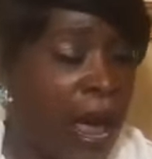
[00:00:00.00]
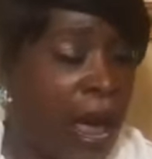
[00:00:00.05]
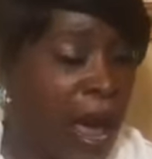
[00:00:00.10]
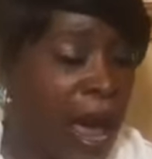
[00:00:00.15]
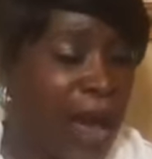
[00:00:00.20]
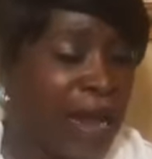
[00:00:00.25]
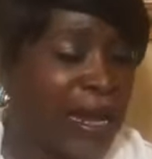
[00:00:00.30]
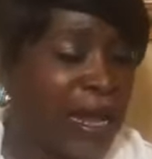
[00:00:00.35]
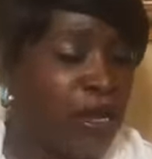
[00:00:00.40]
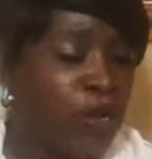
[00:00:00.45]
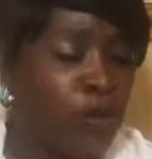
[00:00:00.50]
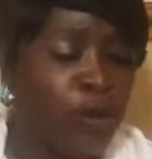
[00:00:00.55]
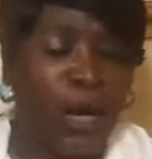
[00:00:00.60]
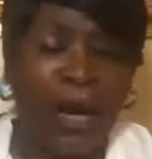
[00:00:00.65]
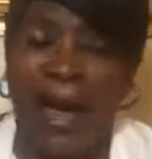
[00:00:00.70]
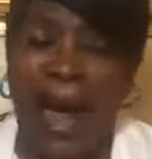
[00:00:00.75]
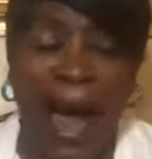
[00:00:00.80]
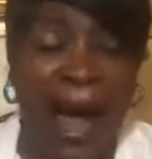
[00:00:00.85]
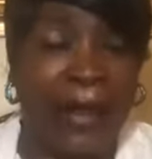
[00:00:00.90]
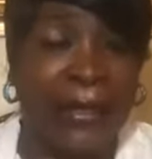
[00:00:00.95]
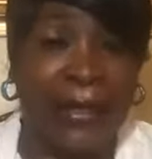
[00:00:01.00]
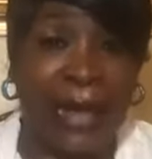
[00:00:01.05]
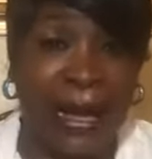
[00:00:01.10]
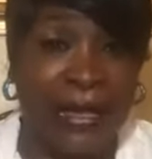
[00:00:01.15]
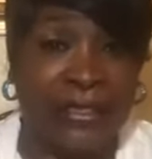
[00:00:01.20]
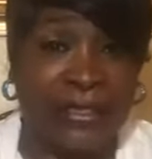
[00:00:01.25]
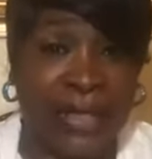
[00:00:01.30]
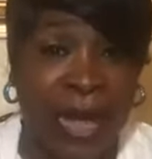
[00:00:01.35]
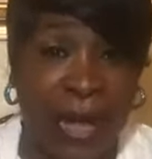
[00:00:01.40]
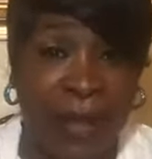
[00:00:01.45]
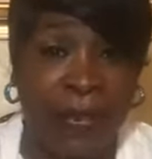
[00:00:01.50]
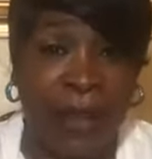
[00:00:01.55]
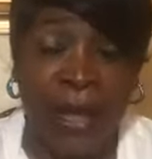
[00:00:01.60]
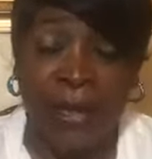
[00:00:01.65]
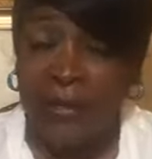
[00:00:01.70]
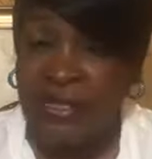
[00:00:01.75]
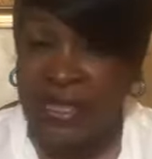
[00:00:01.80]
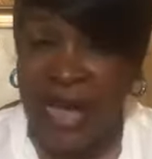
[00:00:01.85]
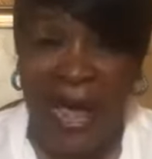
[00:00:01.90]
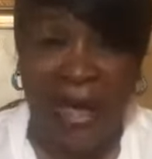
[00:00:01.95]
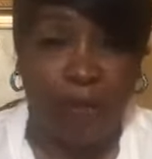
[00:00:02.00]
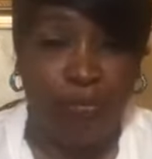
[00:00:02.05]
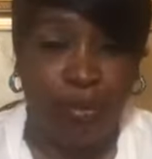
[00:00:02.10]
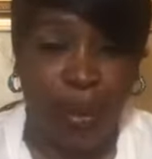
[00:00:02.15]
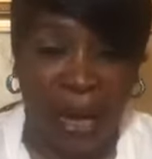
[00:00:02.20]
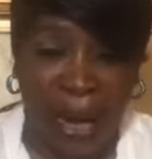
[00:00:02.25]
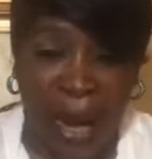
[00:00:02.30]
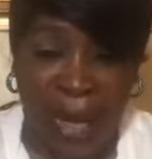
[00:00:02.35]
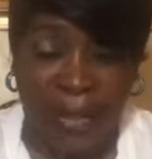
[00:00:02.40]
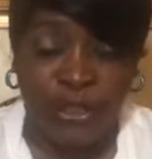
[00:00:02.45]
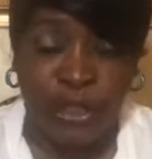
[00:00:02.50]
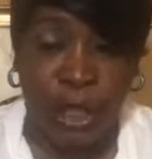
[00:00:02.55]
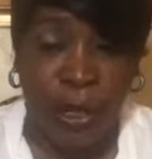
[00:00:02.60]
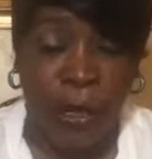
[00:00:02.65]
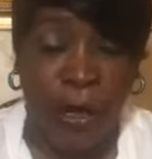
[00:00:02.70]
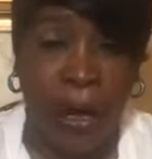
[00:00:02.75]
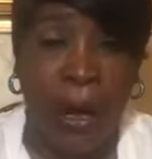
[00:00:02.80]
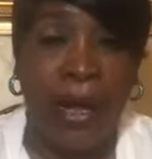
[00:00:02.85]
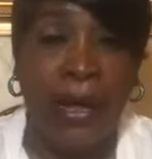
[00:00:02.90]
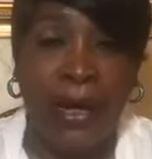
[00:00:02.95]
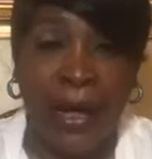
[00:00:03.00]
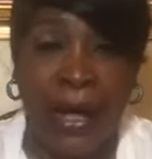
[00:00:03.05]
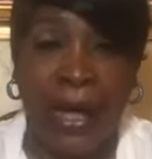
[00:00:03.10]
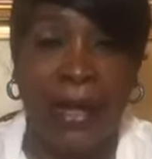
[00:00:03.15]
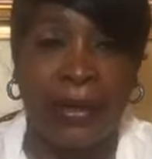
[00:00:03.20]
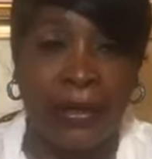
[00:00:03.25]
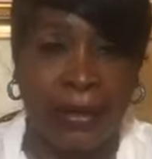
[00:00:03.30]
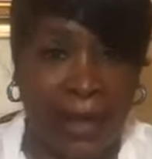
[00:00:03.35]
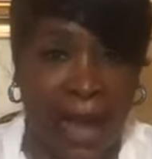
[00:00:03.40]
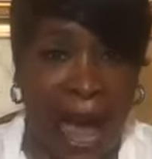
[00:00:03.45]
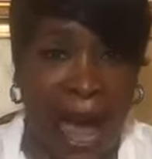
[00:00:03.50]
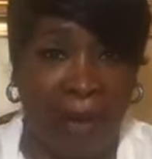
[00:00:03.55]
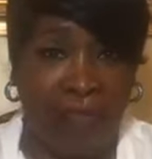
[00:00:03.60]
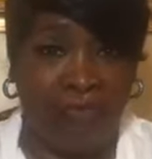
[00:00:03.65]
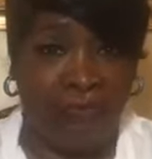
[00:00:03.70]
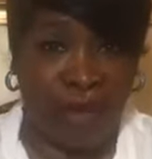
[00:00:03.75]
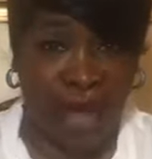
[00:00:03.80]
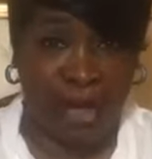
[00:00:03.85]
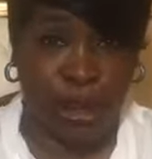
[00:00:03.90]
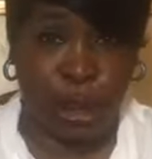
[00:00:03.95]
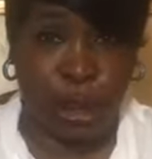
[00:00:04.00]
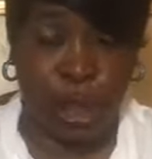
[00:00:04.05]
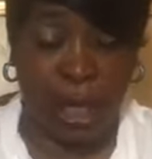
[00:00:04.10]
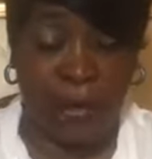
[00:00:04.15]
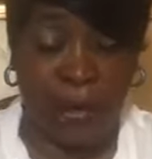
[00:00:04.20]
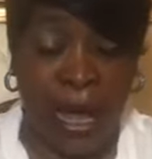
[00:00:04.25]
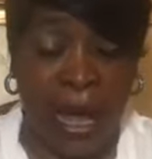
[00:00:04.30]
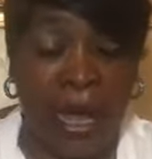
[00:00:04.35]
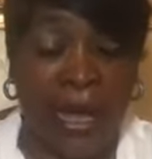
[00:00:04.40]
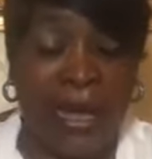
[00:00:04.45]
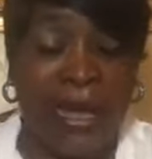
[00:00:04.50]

Hallelujah. God doesn't take pleasure in division.